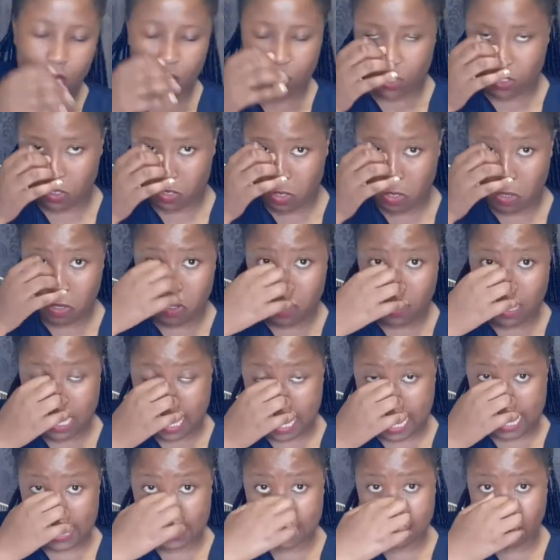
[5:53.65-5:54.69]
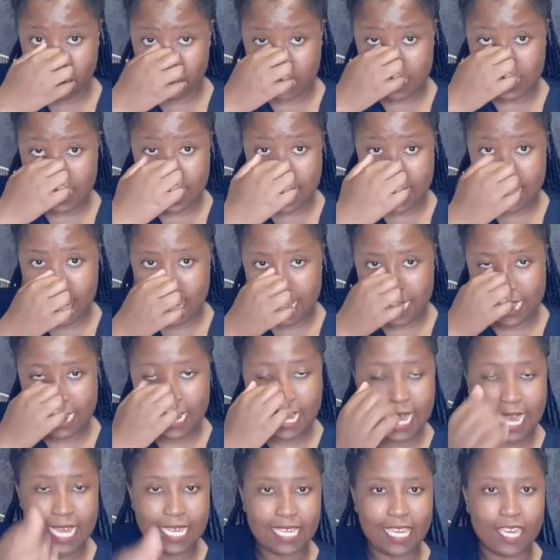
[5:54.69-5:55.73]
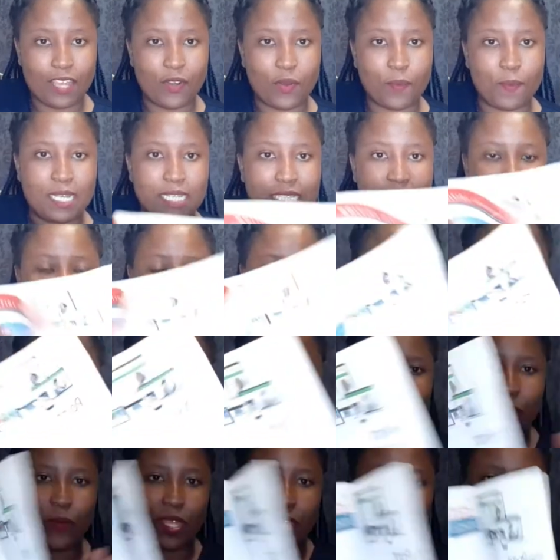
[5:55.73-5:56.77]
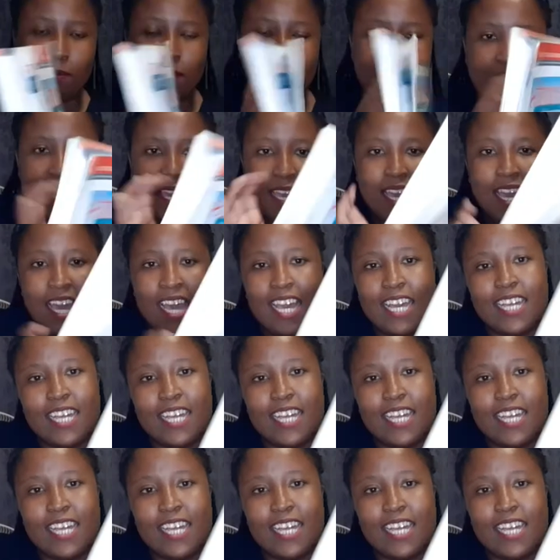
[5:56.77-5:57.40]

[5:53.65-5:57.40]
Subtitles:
So yeah, as I was saying, I carry my dissector with me